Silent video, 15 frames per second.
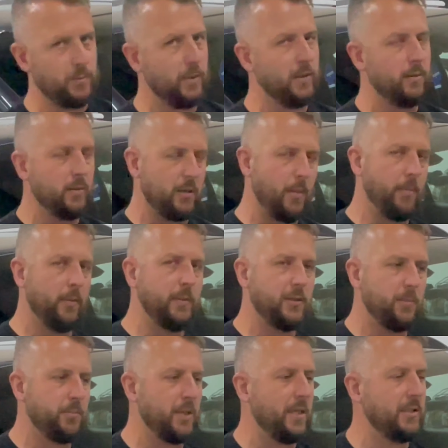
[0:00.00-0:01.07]
one and a couple of wee
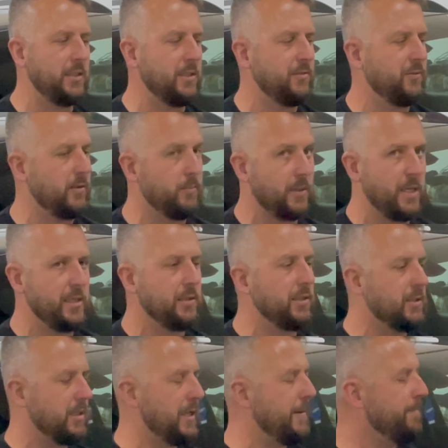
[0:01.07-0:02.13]
surprises for Brian to
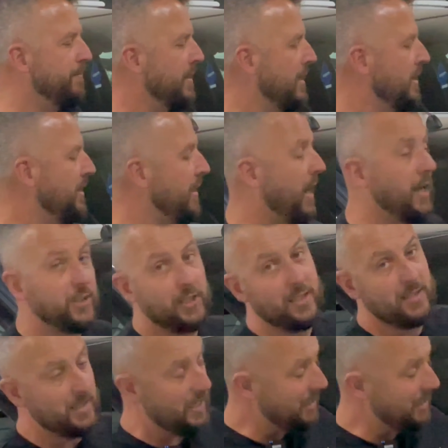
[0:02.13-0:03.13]
see. As you can see,